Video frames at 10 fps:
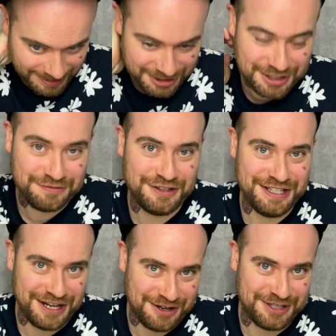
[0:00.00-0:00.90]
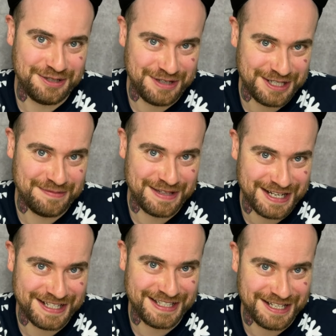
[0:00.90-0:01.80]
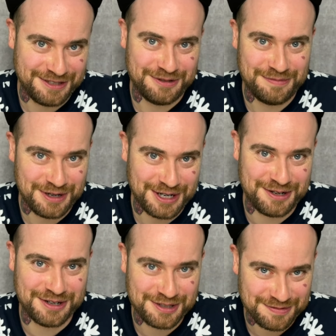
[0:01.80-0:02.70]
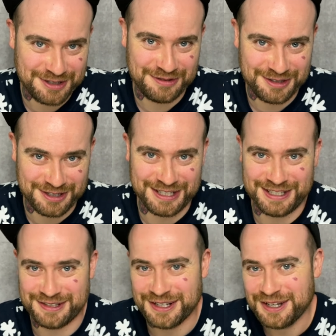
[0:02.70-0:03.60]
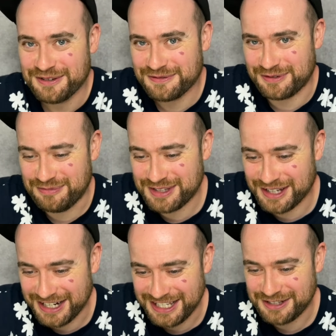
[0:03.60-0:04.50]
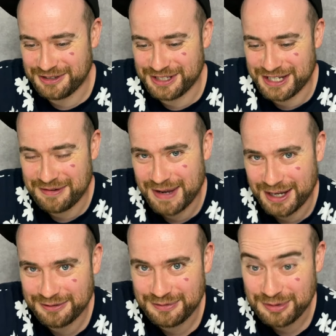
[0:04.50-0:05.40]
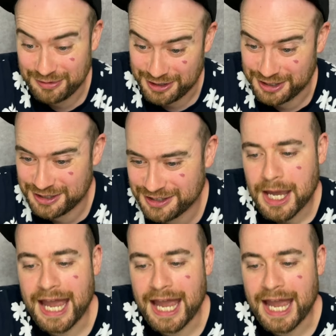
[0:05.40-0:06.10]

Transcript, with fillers: And she's freaked out because she wakes up the next day to a Merry Christmas with cookies from Sunny. So she got back from the bridge.